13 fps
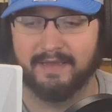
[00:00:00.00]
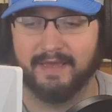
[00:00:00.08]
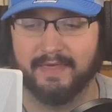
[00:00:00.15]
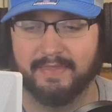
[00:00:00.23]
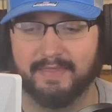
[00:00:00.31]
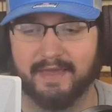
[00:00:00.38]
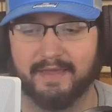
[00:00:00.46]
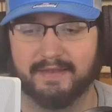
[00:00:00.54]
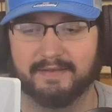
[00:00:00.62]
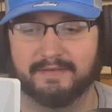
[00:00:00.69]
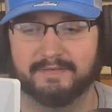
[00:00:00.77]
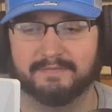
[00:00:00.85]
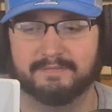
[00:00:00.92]
And
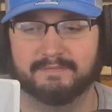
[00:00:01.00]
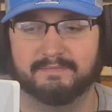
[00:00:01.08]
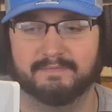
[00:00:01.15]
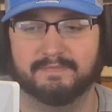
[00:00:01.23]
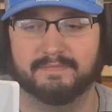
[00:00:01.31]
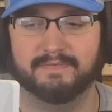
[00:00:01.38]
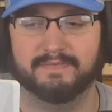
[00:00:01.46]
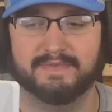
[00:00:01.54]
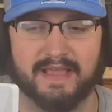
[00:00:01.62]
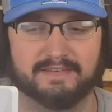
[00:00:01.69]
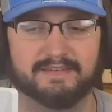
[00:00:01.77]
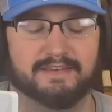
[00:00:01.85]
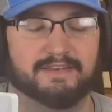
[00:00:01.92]
then
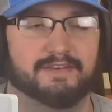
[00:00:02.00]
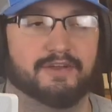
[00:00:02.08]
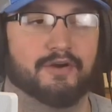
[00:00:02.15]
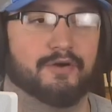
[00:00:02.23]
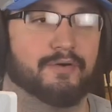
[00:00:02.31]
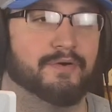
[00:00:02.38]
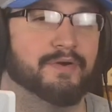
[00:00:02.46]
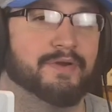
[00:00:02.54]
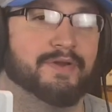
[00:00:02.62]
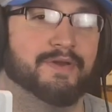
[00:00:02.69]
next thing you know,